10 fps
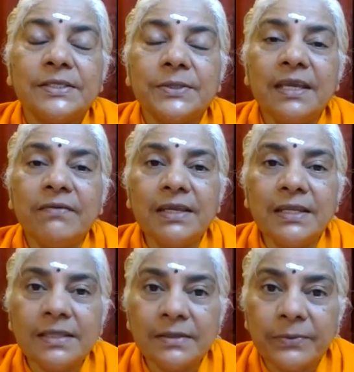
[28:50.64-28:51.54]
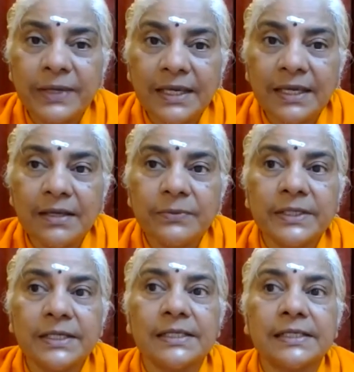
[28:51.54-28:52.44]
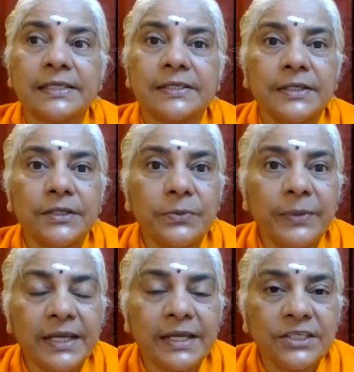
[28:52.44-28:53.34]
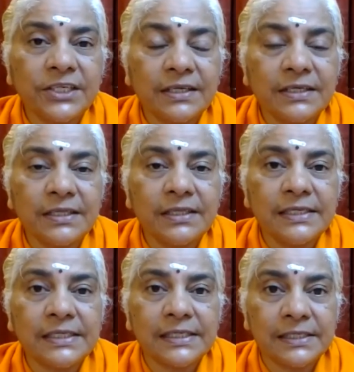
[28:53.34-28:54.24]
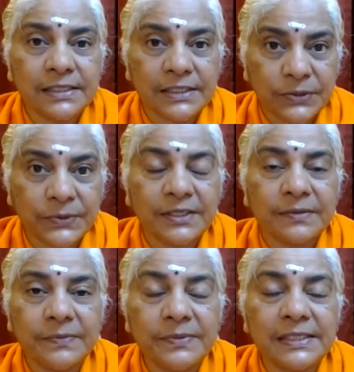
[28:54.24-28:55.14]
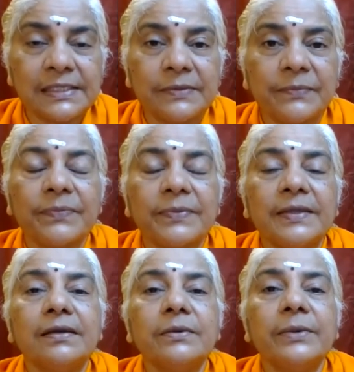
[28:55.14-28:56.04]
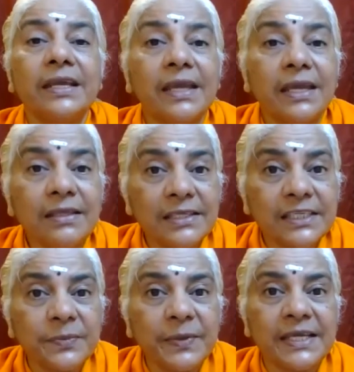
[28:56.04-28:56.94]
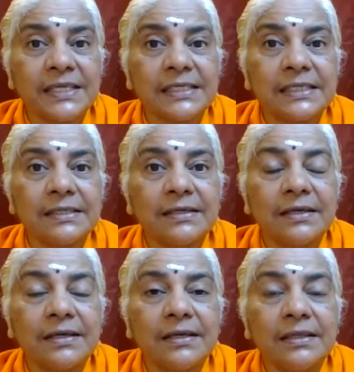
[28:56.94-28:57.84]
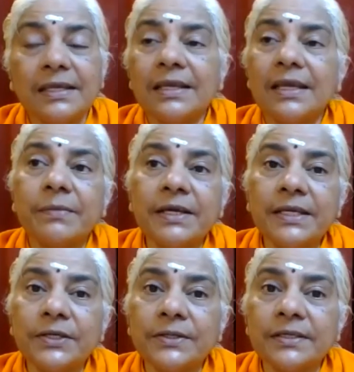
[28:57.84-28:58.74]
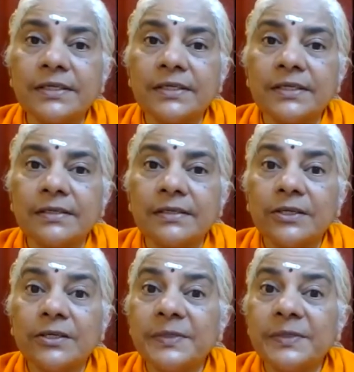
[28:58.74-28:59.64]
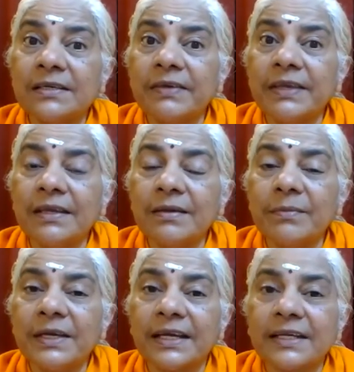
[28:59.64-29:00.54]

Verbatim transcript: So even in the waking world, you know, when I chant these uh, stotrams, when I gain the space, then am I not observing my